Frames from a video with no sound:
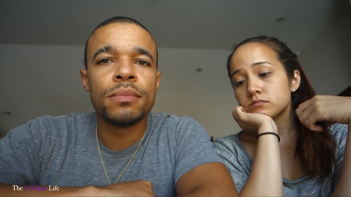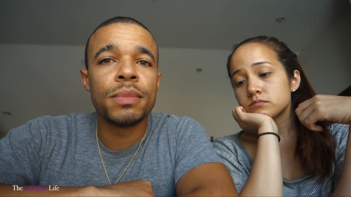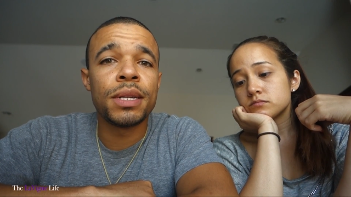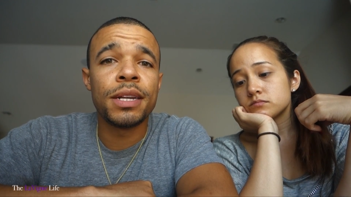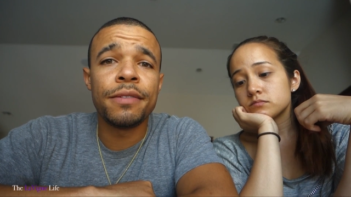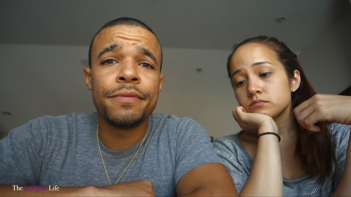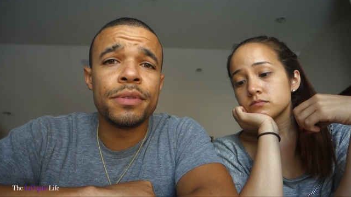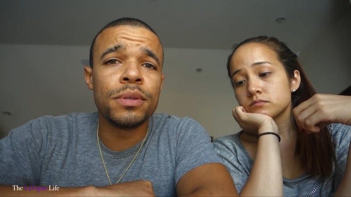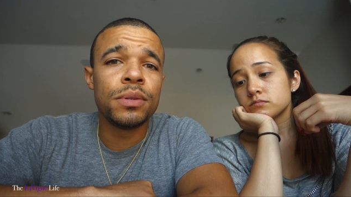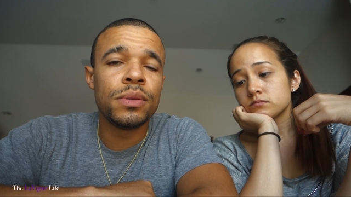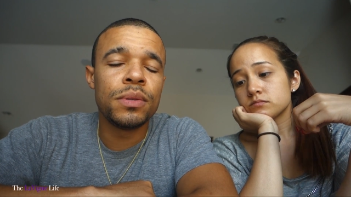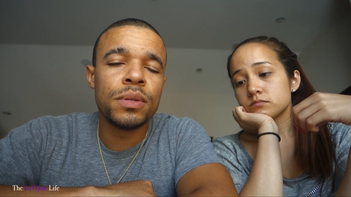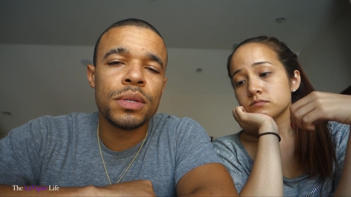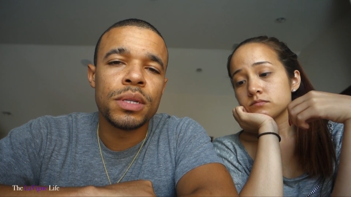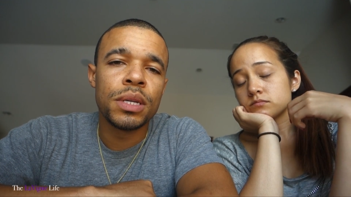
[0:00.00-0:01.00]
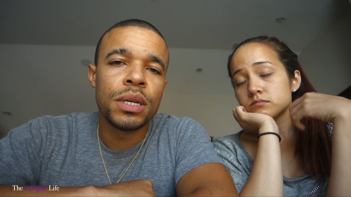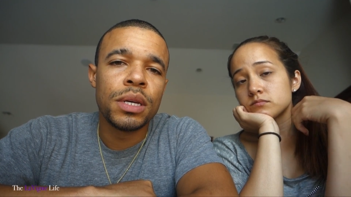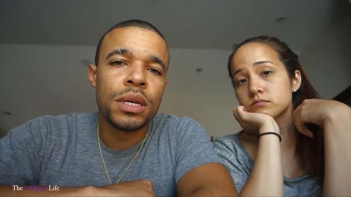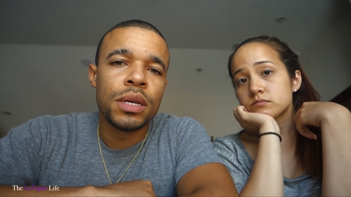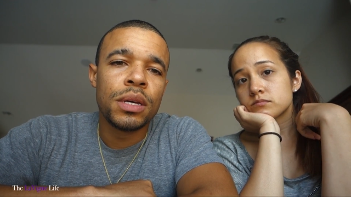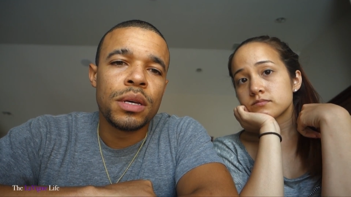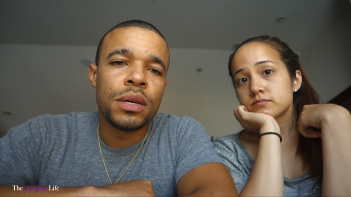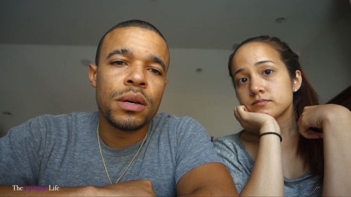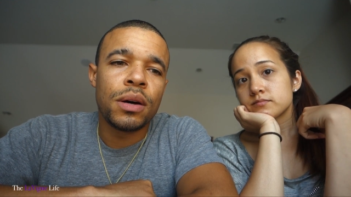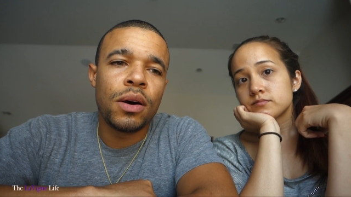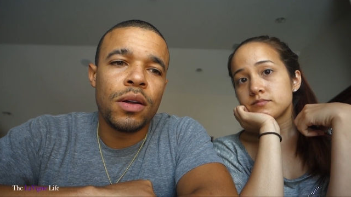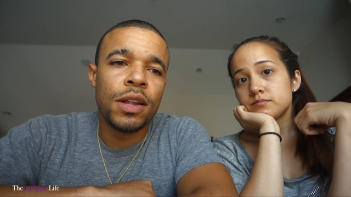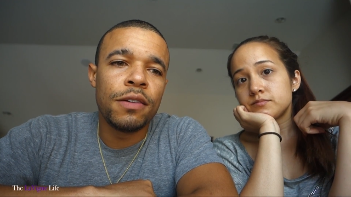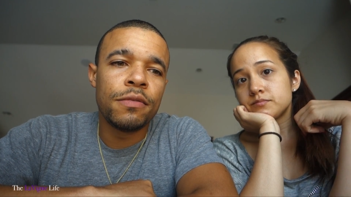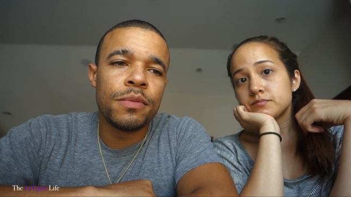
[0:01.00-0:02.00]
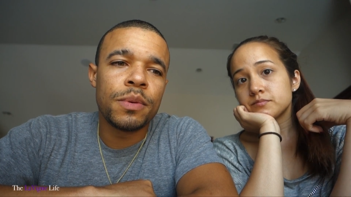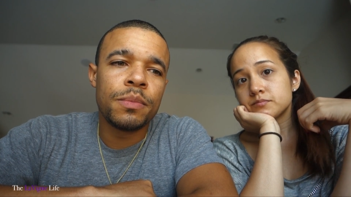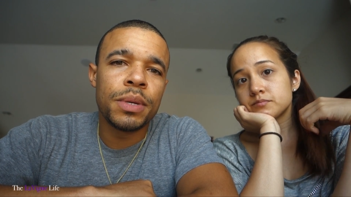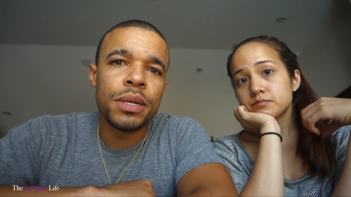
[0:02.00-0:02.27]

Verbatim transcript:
Speaker 1: my nephews, all of them are